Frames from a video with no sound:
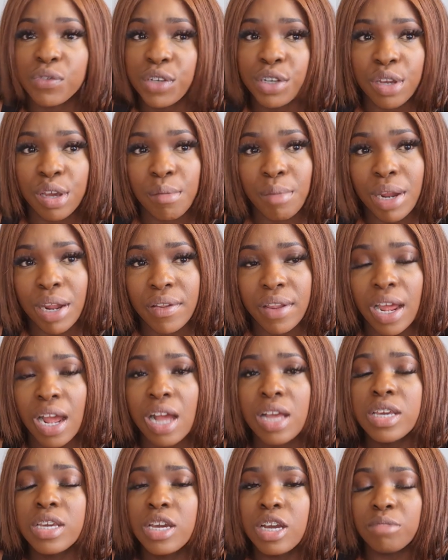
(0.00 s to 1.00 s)
video about
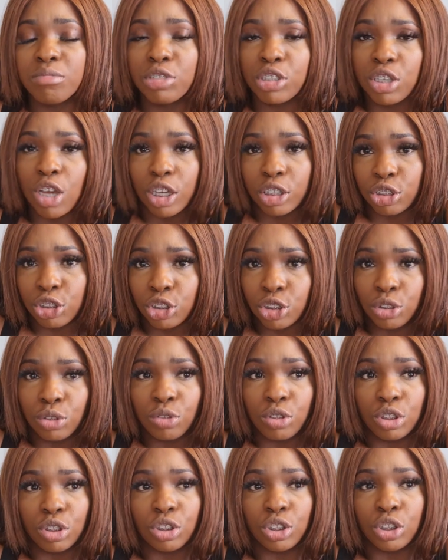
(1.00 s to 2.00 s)
that. I'm starting to
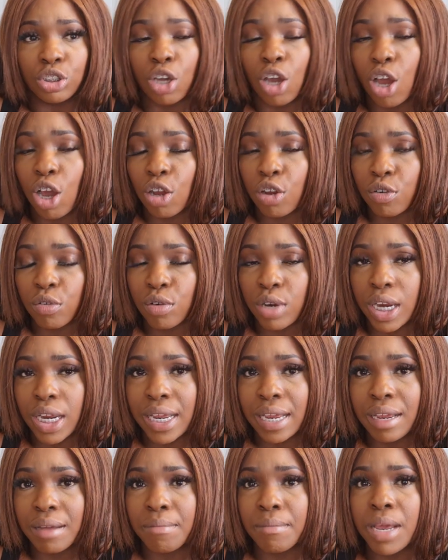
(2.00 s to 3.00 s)
use a scar
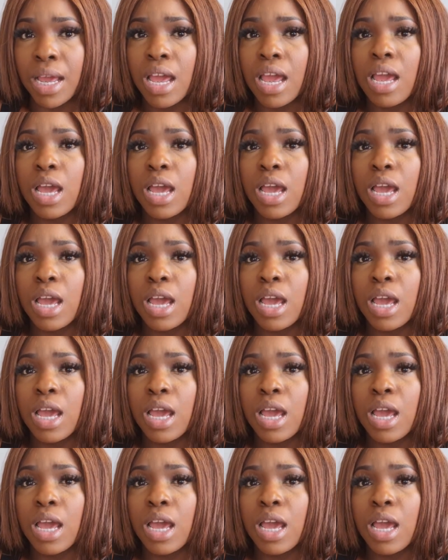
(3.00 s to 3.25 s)
cream,